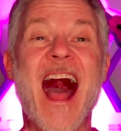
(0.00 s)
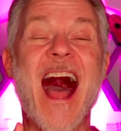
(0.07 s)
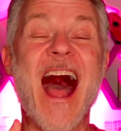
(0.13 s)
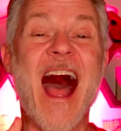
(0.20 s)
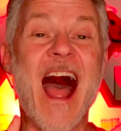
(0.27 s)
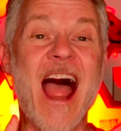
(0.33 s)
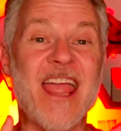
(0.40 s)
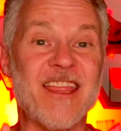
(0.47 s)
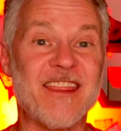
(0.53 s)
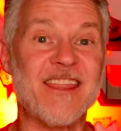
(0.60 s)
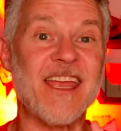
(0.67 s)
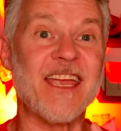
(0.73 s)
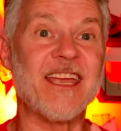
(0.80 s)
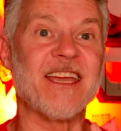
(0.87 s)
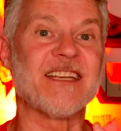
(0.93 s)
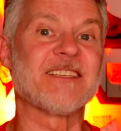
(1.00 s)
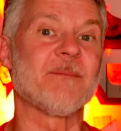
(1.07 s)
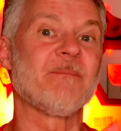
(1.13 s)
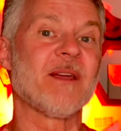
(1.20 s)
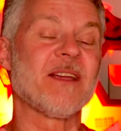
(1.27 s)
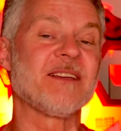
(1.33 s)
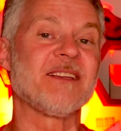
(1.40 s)
I think it's a
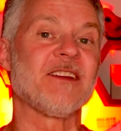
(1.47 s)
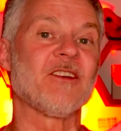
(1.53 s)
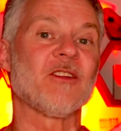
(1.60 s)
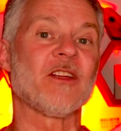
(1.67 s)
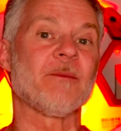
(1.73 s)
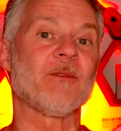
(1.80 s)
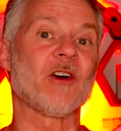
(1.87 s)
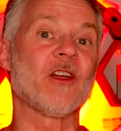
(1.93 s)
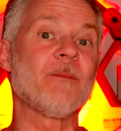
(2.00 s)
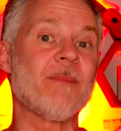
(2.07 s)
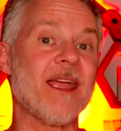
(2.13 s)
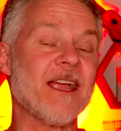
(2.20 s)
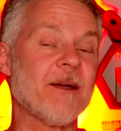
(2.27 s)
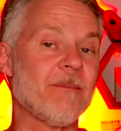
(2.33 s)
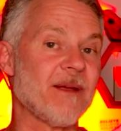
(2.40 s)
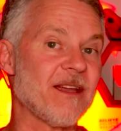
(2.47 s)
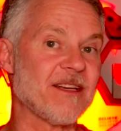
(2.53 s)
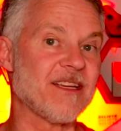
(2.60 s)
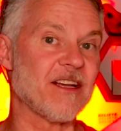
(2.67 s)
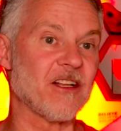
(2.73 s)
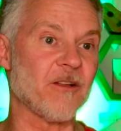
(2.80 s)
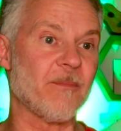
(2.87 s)
big deal, and I'm going to make a big
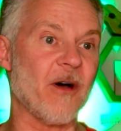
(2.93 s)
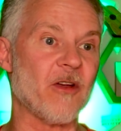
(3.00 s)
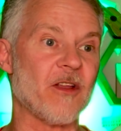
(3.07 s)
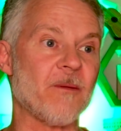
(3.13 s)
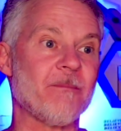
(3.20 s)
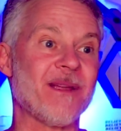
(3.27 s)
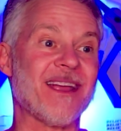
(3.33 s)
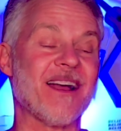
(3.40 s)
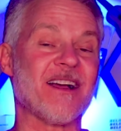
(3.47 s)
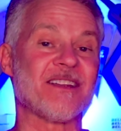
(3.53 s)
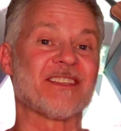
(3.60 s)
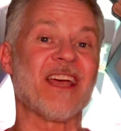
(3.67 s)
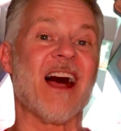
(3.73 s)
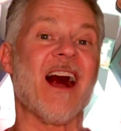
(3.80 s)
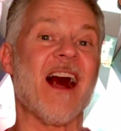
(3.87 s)
deal about it because